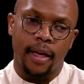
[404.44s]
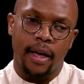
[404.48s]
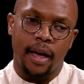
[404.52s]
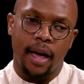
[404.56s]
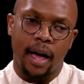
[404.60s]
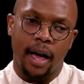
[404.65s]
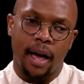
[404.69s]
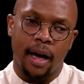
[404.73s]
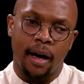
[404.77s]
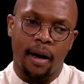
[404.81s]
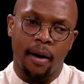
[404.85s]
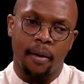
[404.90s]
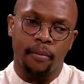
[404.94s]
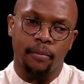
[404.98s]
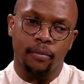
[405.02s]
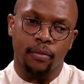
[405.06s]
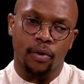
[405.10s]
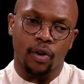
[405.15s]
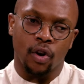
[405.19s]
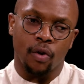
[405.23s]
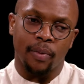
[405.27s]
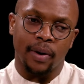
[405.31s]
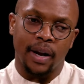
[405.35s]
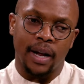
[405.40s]
um,
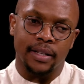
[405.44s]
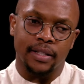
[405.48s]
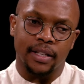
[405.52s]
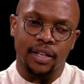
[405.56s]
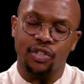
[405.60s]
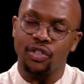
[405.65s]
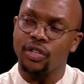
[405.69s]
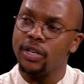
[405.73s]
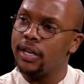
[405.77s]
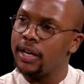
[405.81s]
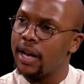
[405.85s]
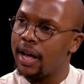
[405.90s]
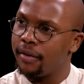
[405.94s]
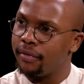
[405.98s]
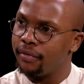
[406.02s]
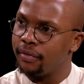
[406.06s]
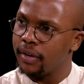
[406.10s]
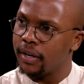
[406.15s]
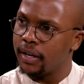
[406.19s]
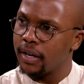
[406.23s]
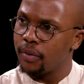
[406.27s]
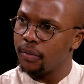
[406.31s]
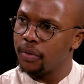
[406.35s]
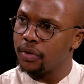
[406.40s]
Globalization in
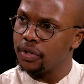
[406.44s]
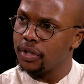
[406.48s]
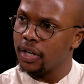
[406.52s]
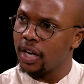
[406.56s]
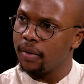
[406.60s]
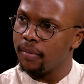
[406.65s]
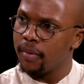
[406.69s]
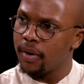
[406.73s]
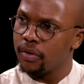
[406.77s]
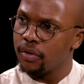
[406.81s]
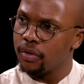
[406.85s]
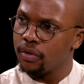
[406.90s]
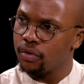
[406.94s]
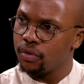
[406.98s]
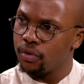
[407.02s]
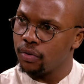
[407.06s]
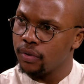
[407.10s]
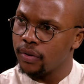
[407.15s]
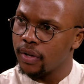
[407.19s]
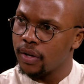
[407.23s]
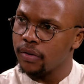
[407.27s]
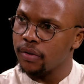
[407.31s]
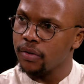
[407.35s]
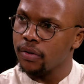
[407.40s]
Africa, which came out in
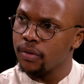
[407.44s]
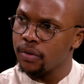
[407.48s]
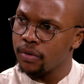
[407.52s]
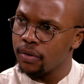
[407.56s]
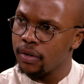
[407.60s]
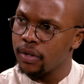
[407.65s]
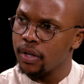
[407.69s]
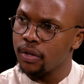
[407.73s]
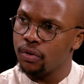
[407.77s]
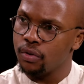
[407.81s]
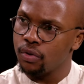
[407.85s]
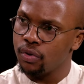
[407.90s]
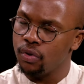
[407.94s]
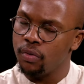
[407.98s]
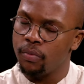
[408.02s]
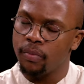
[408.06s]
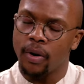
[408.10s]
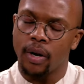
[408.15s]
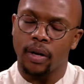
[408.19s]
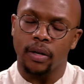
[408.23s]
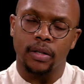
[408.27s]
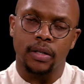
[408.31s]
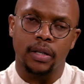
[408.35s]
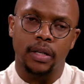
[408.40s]
2003, that
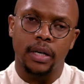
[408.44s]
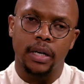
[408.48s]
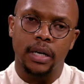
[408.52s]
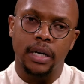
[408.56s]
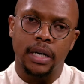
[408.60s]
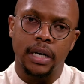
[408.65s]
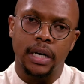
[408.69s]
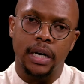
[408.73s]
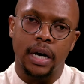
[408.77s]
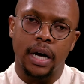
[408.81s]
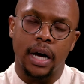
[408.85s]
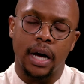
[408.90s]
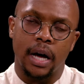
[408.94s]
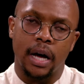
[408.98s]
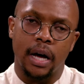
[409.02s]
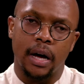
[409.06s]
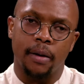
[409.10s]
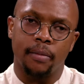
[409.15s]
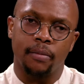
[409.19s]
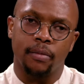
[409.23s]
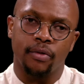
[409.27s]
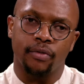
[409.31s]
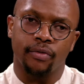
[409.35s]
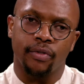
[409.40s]
two-part mm -hmm.
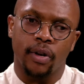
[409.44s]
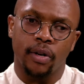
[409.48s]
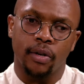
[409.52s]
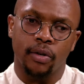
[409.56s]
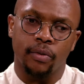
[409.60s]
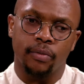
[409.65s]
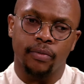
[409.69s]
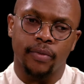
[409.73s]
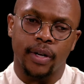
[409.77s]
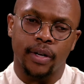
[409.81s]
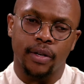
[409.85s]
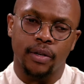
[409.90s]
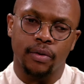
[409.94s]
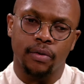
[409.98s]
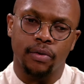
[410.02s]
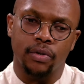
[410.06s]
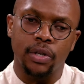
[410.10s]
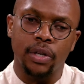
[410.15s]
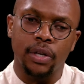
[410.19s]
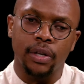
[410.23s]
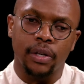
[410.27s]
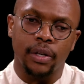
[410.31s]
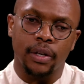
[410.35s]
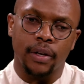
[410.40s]
um, volume that you
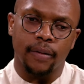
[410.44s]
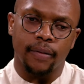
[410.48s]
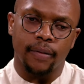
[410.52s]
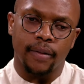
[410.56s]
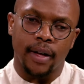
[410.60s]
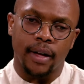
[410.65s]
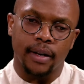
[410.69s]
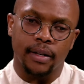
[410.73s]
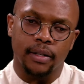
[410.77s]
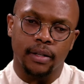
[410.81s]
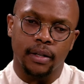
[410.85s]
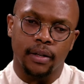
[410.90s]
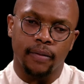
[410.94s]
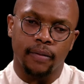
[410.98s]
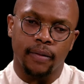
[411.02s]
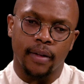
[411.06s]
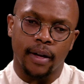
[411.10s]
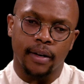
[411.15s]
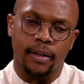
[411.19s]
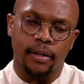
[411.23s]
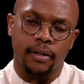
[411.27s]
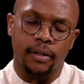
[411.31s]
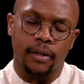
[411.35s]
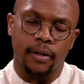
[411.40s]
did in that, in
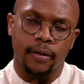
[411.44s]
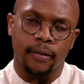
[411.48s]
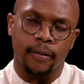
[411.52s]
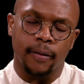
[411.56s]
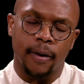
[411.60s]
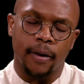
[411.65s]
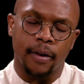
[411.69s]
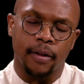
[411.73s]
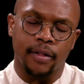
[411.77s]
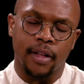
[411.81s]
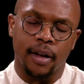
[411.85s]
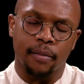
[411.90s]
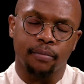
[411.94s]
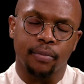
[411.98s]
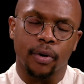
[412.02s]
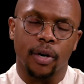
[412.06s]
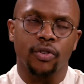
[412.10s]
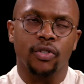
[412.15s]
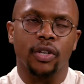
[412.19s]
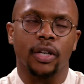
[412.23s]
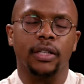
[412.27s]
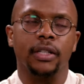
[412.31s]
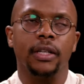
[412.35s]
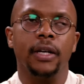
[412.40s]
that, in, in that
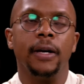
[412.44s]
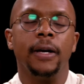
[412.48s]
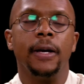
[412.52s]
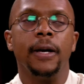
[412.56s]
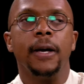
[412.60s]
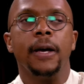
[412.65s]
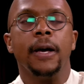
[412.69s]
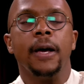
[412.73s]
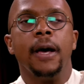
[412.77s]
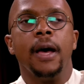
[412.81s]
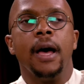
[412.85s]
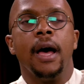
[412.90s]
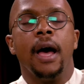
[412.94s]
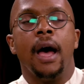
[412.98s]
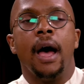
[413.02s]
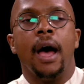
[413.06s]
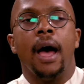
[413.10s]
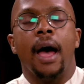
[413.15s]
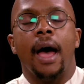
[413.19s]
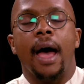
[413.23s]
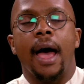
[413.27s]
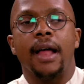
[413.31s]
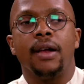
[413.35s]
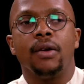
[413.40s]
project.
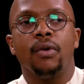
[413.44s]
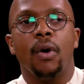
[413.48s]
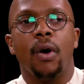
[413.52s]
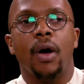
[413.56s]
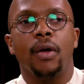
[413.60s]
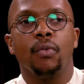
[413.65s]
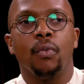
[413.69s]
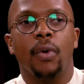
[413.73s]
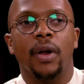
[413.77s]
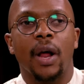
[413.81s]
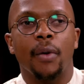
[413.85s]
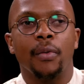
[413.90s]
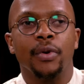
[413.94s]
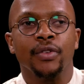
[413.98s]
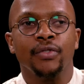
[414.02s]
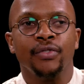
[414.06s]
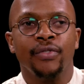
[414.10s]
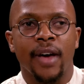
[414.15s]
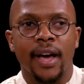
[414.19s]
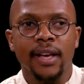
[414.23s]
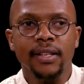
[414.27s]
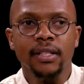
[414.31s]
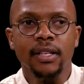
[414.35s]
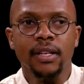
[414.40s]
And, and what I was
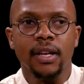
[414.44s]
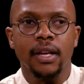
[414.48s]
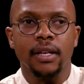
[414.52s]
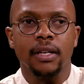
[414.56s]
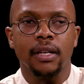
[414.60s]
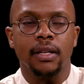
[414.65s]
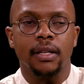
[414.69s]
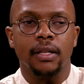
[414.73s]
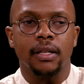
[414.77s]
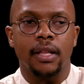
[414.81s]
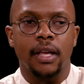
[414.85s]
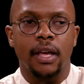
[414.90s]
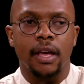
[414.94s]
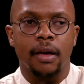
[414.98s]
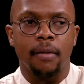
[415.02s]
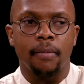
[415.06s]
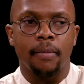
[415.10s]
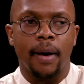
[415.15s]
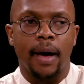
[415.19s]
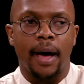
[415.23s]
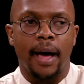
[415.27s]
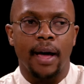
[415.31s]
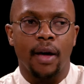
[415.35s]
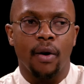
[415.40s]
fascinated there
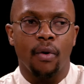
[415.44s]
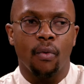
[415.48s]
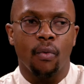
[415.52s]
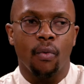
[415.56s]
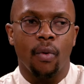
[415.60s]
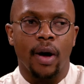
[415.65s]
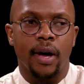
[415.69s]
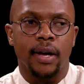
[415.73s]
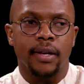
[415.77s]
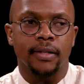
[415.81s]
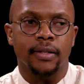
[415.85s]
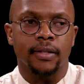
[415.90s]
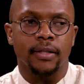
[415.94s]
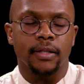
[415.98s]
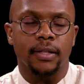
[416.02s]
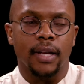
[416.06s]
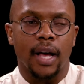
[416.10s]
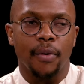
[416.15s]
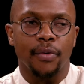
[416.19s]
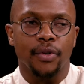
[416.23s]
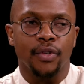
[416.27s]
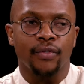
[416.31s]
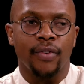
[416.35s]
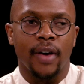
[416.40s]
by was, I
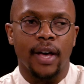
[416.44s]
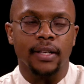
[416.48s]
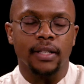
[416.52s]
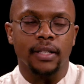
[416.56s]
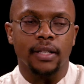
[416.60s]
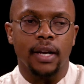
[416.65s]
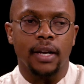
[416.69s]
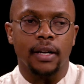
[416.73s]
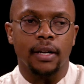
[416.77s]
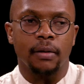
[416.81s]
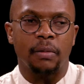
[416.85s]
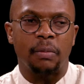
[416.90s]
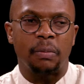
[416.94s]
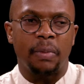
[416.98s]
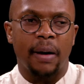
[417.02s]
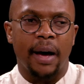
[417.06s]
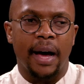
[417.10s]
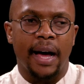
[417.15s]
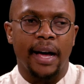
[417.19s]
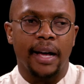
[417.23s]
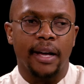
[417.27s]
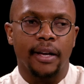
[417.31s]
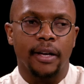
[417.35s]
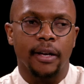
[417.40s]
was fascinated
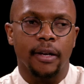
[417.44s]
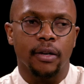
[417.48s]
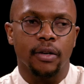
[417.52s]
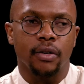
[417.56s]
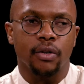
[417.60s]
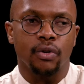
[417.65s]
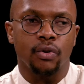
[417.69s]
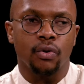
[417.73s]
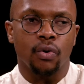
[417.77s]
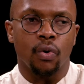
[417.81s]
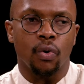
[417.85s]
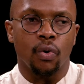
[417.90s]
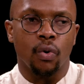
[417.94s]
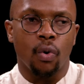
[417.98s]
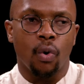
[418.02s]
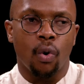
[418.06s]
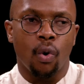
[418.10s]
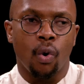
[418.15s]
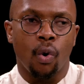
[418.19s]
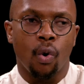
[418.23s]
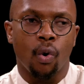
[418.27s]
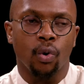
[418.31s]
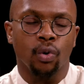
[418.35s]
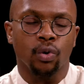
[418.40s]
by your
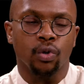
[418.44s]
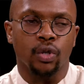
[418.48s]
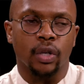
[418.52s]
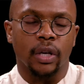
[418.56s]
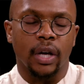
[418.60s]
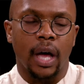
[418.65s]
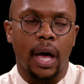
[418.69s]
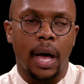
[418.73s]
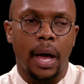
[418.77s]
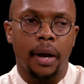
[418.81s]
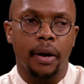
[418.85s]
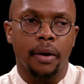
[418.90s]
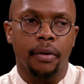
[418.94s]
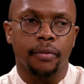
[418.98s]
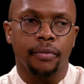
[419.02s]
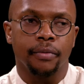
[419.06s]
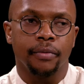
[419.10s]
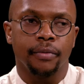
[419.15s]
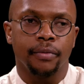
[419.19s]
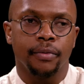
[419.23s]
call to kind of